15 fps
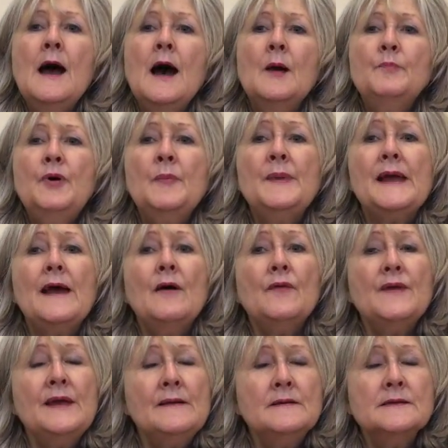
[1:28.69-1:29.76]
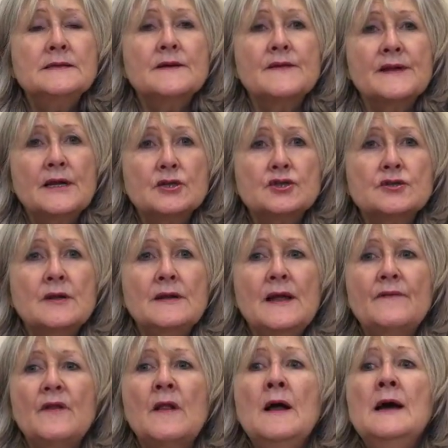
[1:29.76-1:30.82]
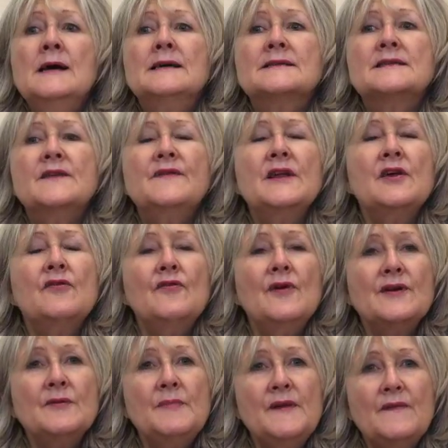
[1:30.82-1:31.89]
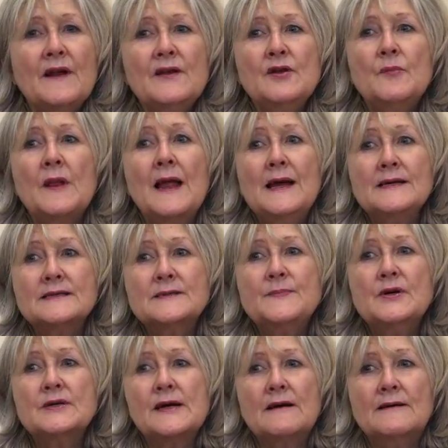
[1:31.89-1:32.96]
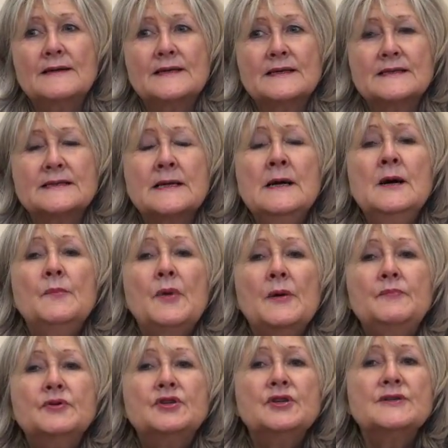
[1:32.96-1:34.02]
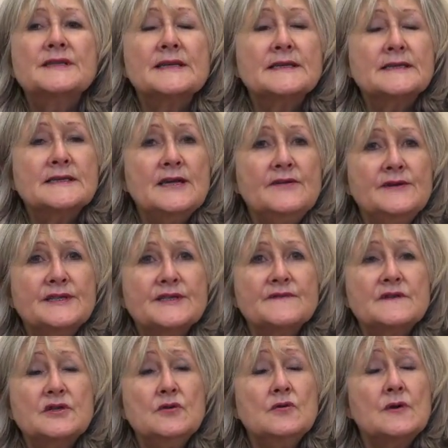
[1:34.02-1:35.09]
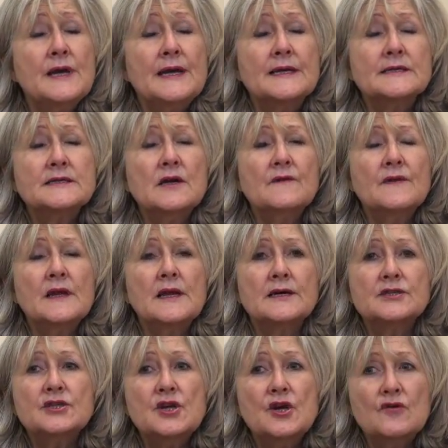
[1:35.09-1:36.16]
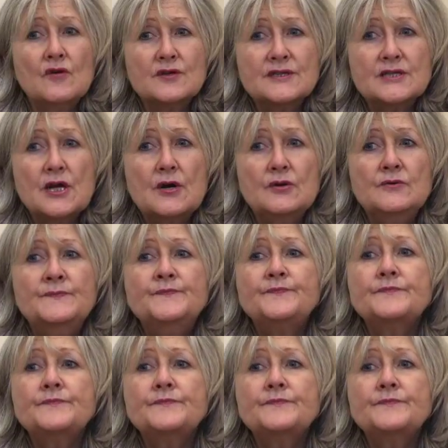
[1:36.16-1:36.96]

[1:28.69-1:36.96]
And Public Health England at the national level has given incredibly valuable expert guidance by producing a series of toolkits over the last year or so.